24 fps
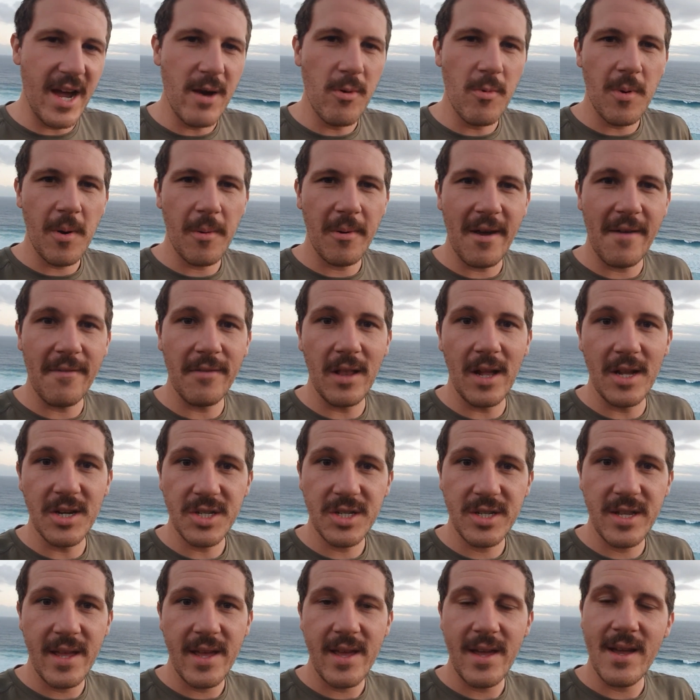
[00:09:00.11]
We'll probably have lunch
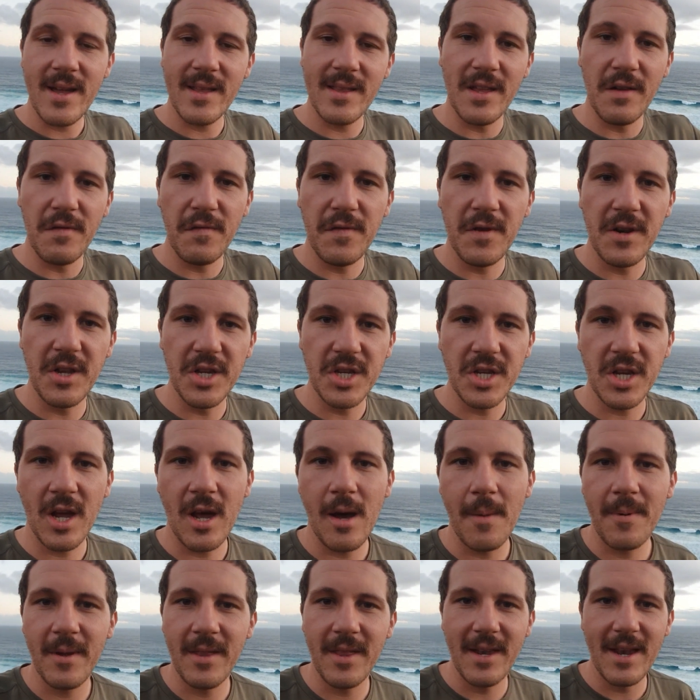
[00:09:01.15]
there and then finishing
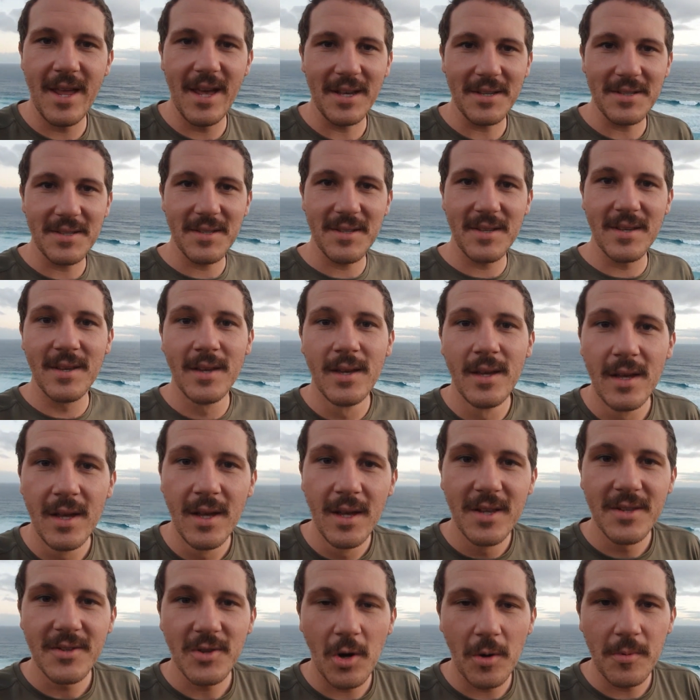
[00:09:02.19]
up at the next.
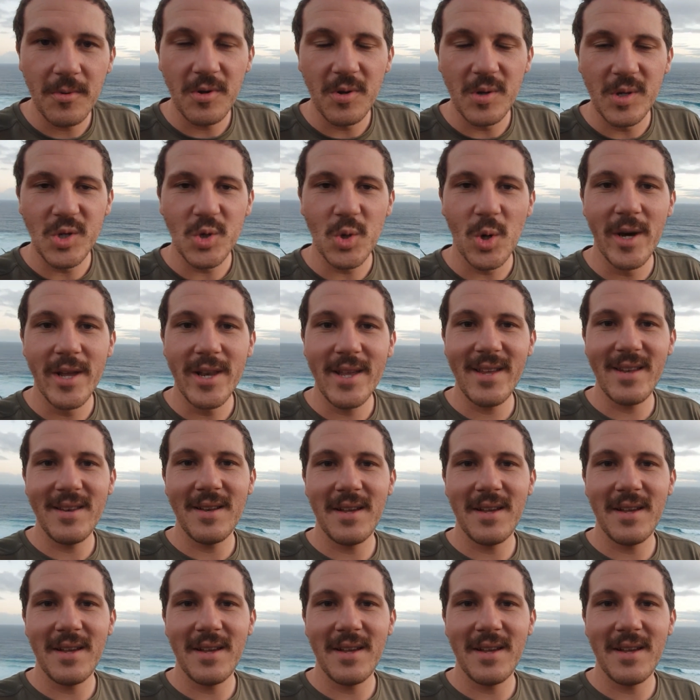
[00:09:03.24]
So I hope you enjoyed it.